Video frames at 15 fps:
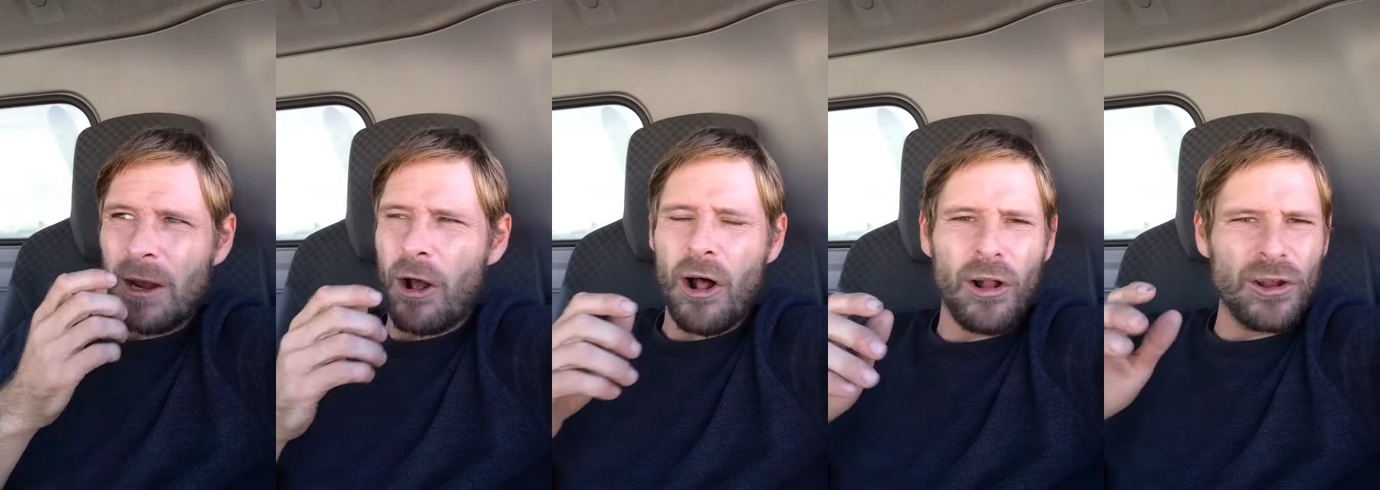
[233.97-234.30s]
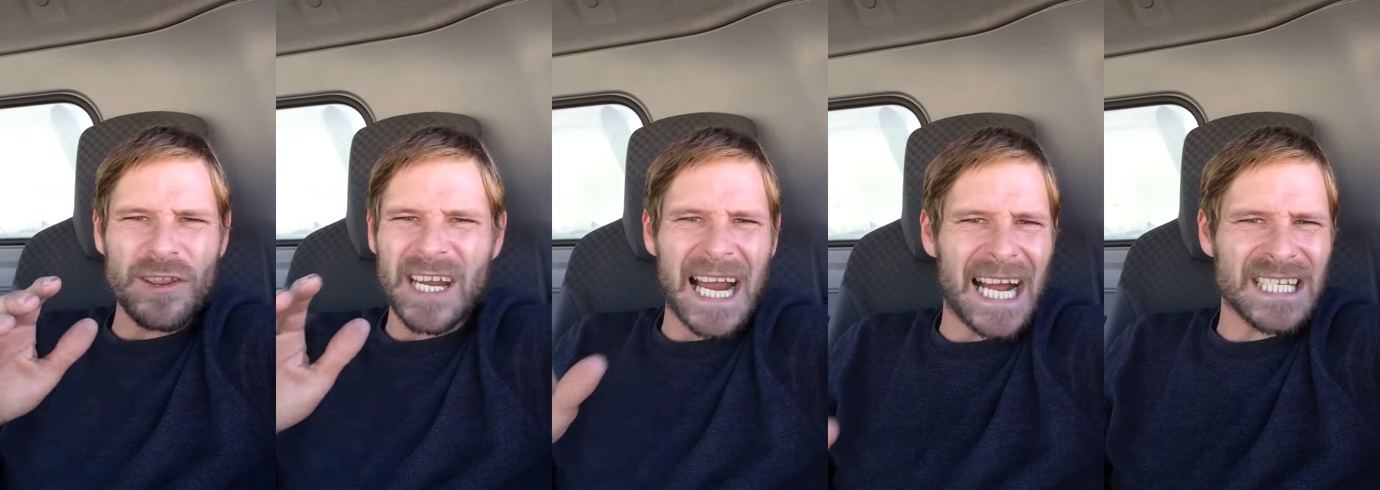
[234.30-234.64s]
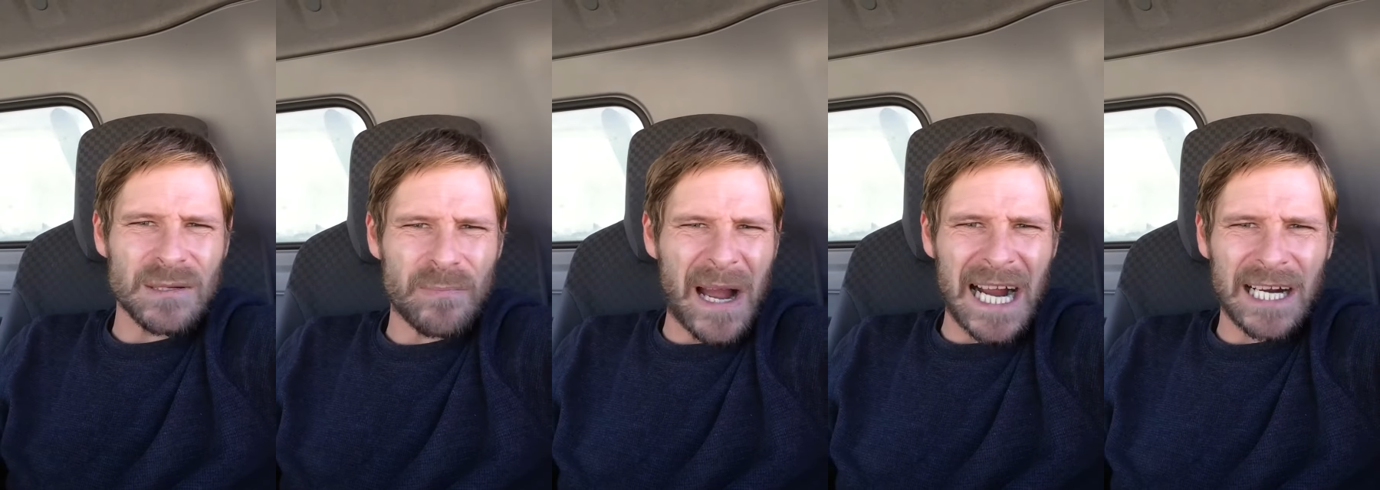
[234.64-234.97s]
all the kinds
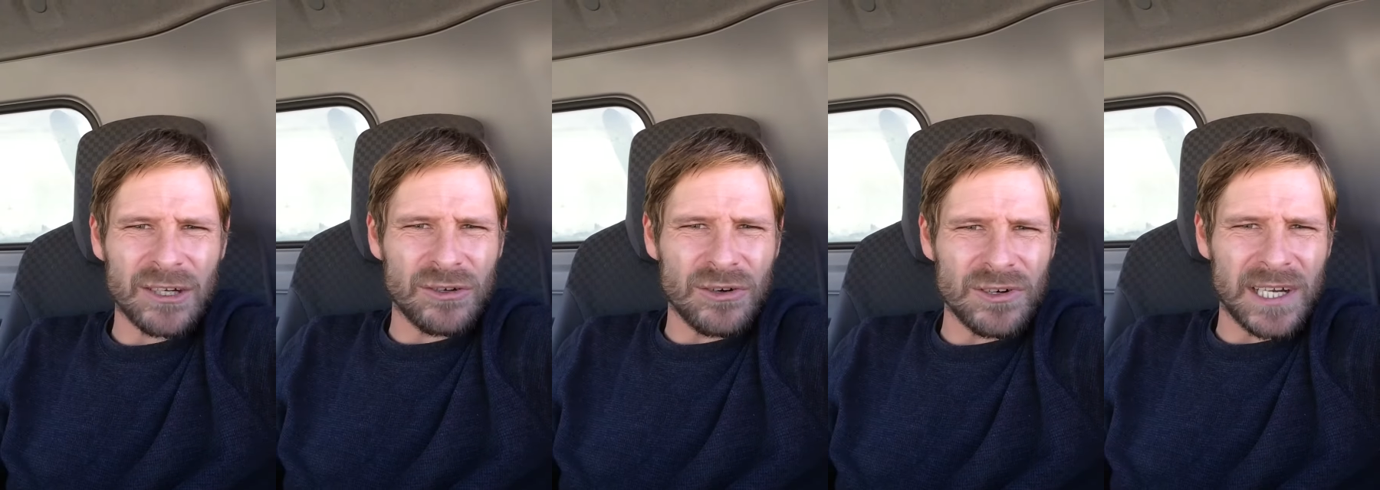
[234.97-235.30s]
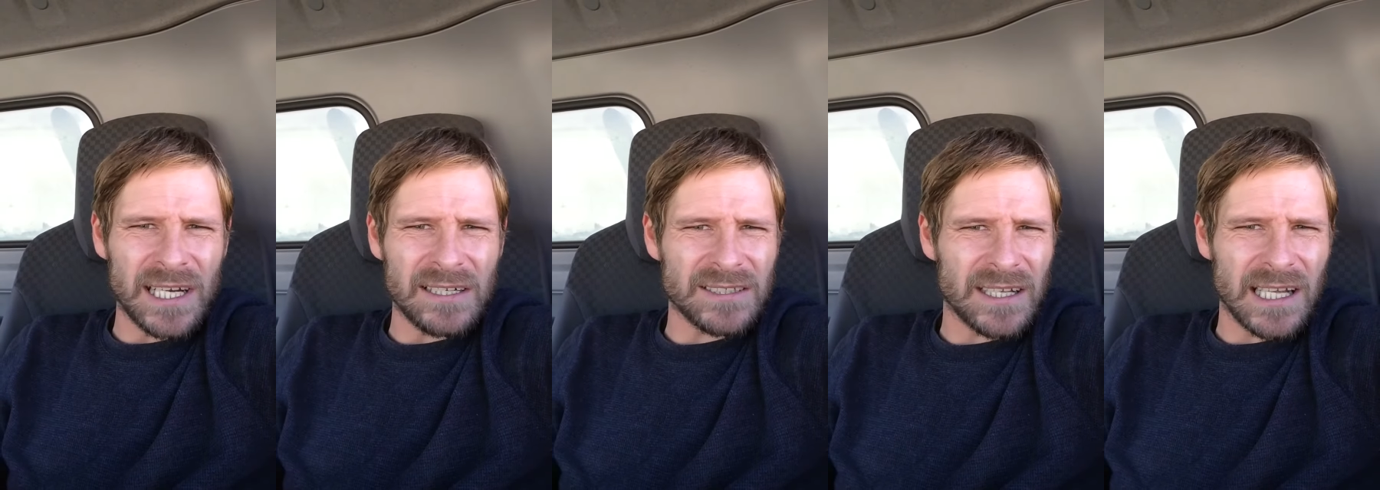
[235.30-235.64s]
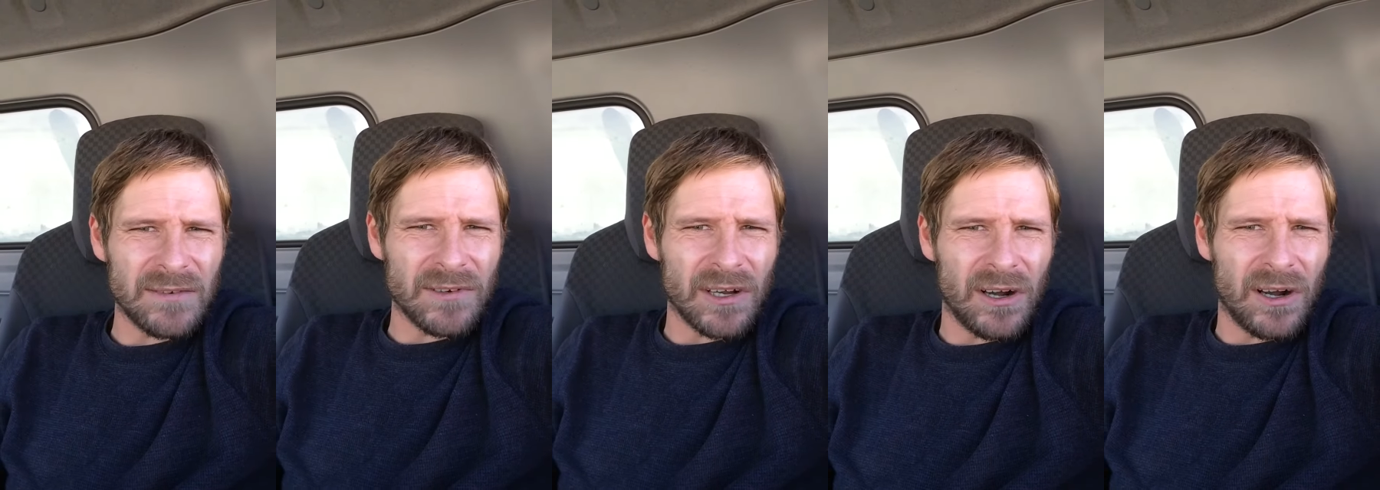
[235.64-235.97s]
of backdoor deals that
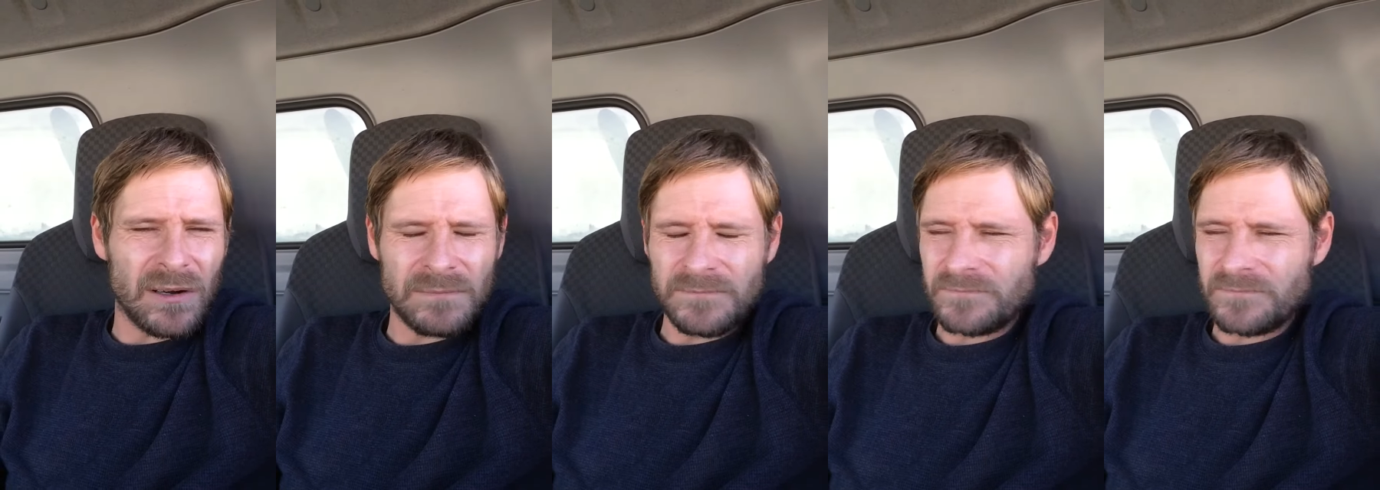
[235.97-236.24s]
they've got.